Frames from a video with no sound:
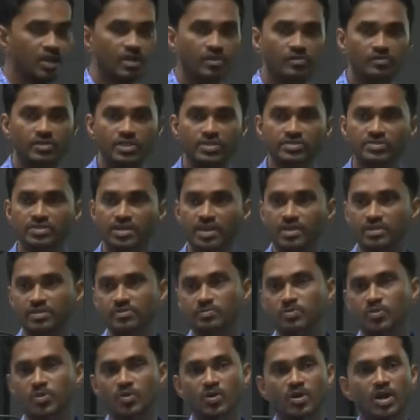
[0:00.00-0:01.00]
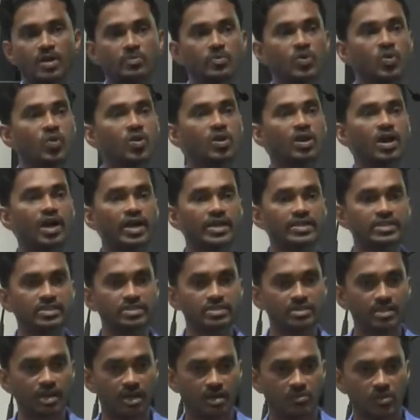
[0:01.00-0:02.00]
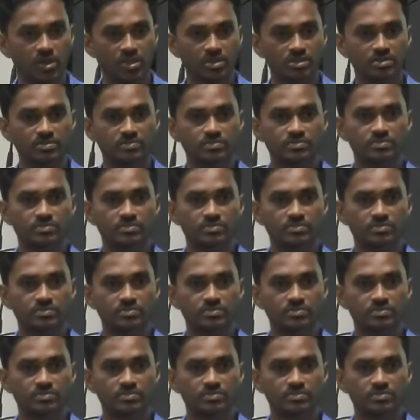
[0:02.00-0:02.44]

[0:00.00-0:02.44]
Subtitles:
We started a program called IT Yahamaga.